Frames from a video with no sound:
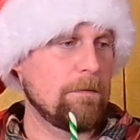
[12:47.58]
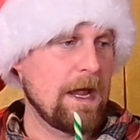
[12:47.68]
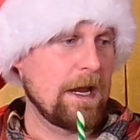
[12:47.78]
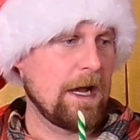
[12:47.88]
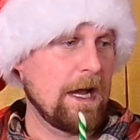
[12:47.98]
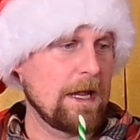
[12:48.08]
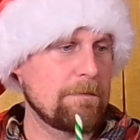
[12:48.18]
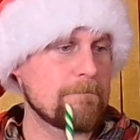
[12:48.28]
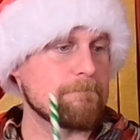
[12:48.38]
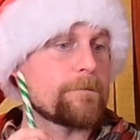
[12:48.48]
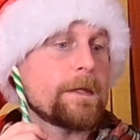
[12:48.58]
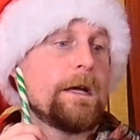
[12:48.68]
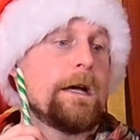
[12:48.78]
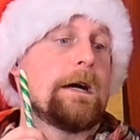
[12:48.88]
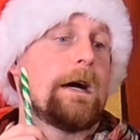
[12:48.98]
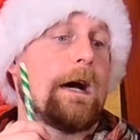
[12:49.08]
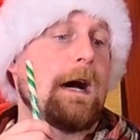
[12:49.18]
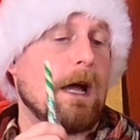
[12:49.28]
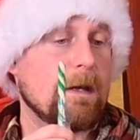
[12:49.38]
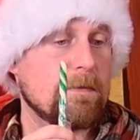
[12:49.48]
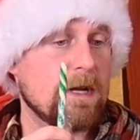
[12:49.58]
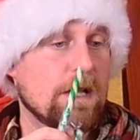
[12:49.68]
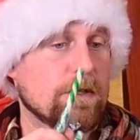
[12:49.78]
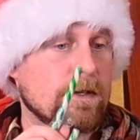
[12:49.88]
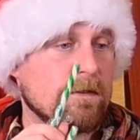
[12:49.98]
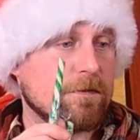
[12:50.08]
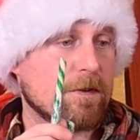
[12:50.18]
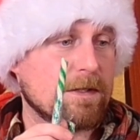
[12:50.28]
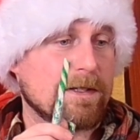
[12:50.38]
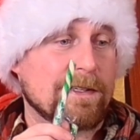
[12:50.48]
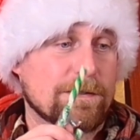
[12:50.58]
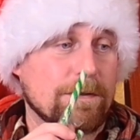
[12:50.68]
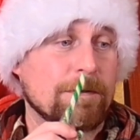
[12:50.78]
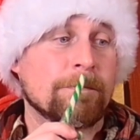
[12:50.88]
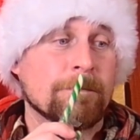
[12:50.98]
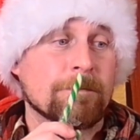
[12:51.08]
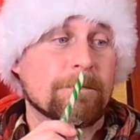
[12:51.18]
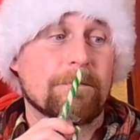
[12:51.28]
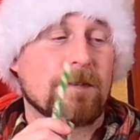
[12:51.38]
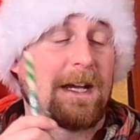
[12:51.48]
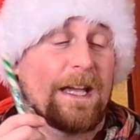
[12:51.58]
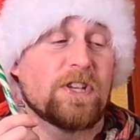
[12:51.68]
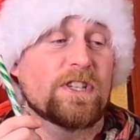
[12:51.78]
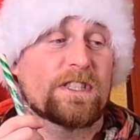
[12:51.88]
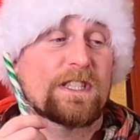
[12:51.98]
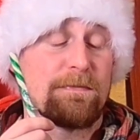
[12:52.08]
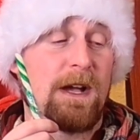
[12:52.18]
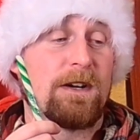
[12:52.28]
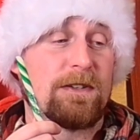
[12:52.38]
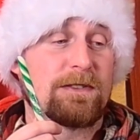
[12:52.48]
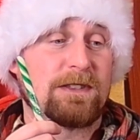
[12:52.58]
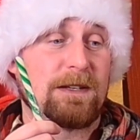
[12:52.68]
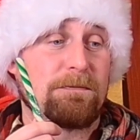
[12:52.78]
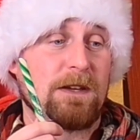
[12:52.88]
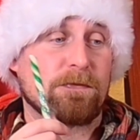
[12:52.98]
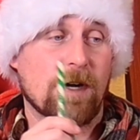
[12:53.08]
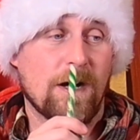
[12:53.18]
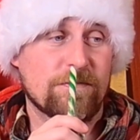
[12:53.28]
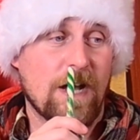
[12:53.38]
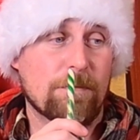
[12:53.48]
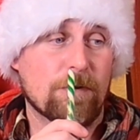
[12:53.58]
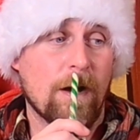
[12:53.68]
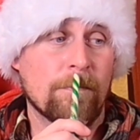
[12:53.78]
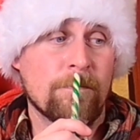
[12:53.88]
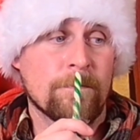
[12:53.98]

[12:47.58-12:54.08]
man, I am I am not looking forward to this one. Like it just smells like beef broth, top ramen.